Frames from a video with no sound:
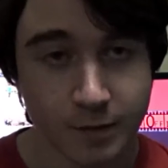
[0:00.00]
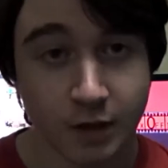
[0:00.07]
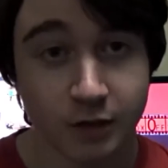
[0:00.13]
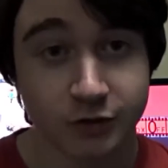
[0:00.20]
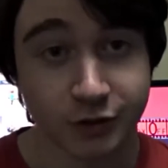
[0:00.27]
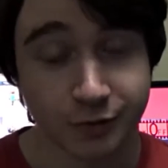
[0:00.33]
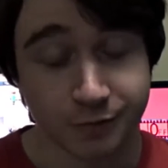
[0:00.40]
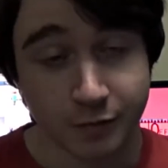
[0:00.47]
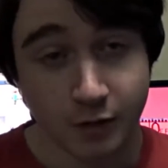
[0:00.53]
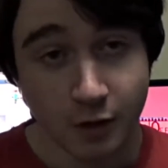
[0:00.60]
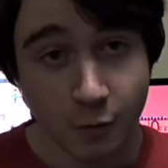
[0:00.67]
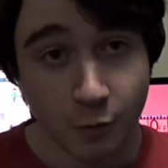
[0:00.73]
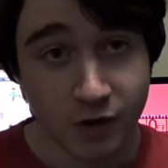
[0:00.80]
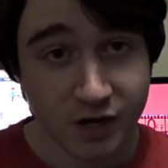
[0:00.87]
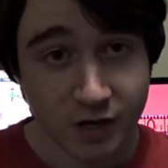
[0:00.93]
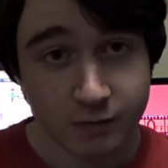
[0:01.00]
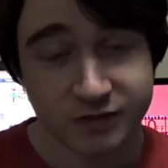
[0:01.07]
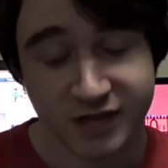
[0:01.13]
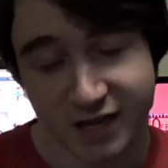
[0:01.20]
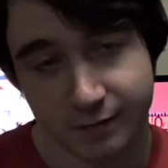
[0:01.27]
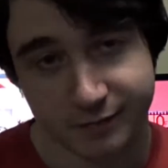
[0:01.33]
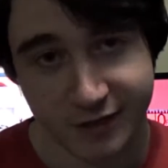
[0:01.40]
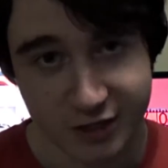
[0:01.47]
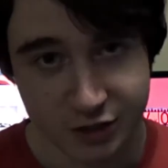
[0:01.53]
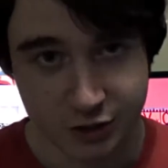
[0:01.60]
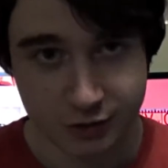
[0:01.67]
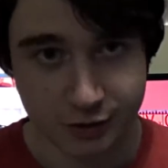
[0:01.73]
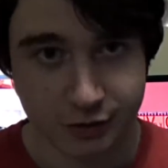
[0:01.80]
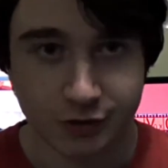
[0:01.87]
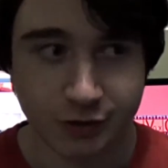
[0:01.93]
So, when it comes to
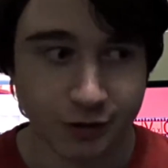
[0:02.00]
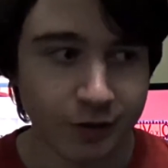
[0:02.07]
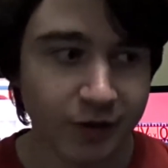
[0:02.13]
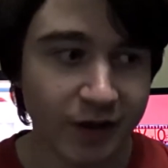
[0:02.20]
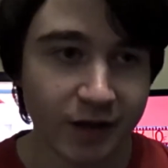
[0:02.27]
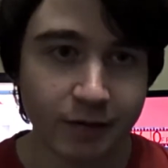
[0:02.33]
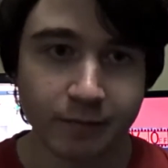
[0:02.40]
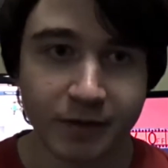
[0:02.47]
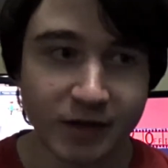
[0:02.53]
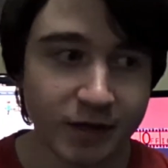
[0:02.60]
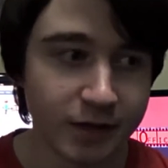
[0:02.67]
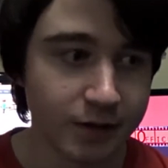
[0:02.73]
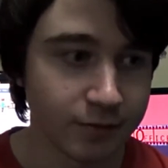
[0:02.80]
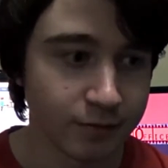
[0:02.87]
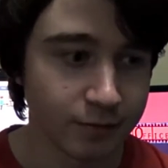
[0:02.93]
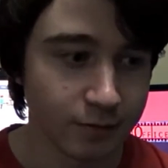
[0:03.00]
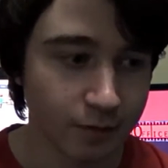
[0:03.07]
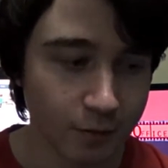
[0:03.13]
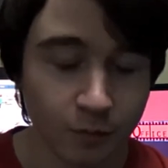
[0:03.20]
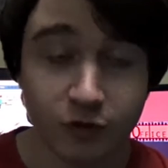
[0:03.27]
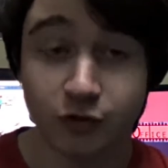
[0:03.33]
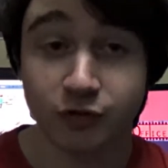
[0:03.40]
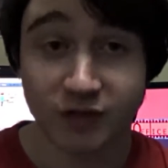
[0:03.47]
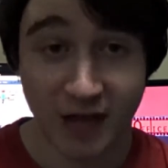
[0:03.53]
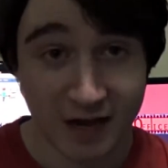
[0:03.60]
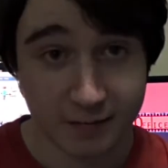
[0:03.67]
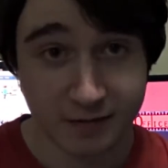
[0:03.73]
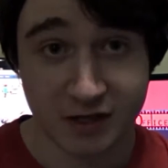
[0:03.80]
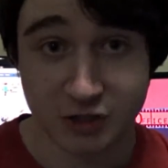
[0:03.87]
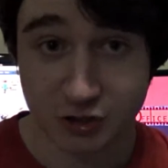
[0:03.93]
adaptations, we're talking to
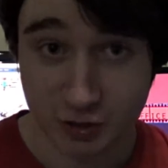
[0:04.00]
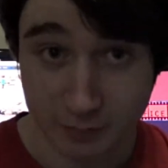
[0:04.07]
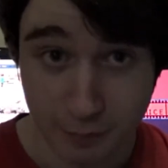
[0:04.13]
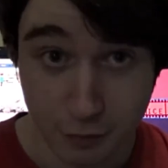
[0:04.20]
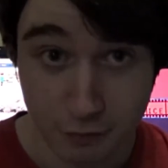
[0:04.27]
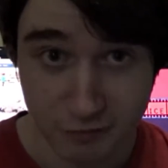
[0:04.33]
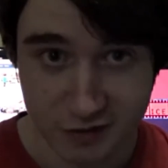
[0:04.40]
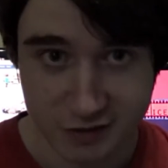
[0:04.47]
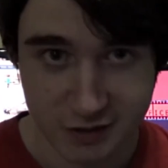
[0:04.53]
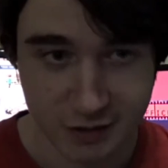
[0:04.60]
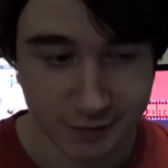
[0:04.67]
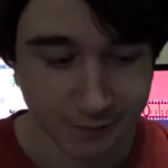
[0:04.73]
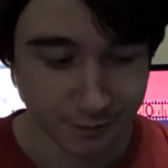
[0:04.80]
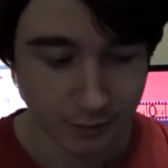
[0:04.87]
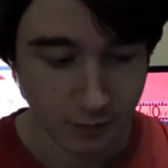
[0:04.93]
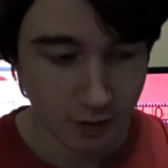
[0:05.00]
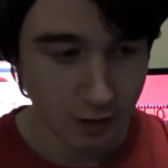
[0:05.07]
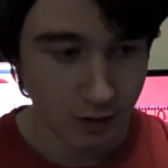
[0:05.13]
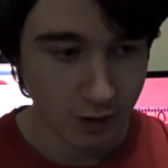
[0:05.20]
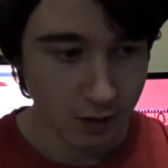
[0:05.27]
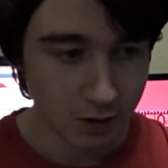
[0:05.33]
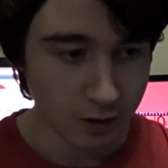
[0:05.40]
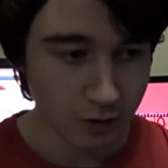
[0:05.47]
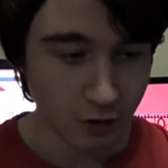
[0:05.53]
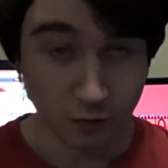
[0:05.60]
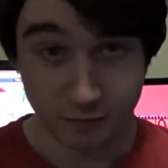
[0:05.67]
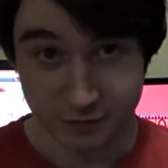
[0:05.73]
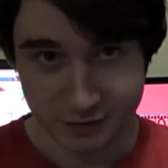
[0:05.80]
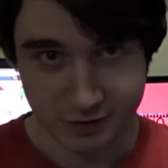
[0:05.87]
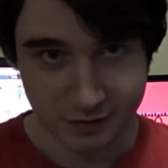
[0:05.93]
adaptations to movies here,
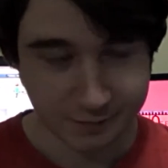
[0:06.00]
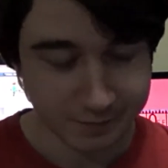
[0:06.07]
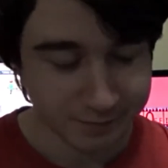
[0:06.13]
obviously.